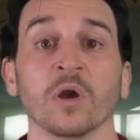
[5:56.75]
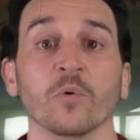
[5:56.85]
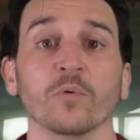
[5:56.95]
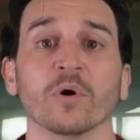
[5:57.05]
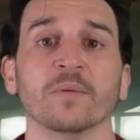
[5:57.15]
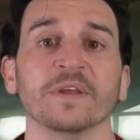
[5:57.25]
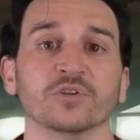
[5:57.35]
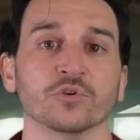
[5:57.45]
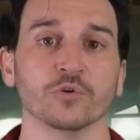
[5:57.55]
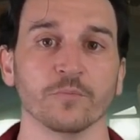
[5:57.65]
We want to make
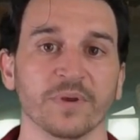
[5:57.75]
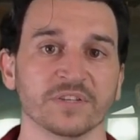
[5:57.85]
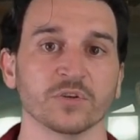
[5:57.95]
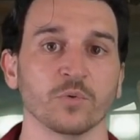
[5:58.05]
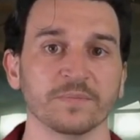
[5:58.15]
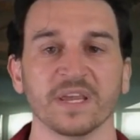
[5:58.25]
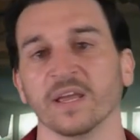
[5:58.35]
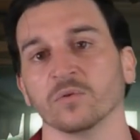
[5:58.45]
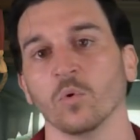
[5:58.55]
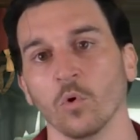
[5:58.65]
sure you're best equipped to
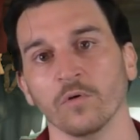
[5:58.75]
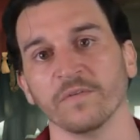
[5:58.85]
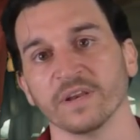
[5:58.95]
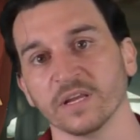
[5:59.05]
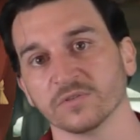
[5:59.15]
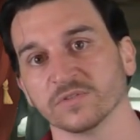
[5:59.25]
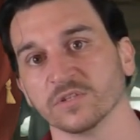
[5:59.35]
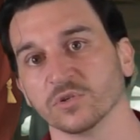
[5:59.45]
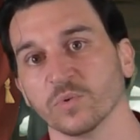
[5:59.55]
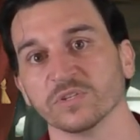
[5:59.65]
handle all financial
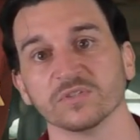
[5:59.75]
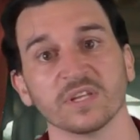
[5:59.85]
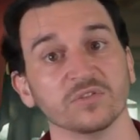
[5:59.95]
situations that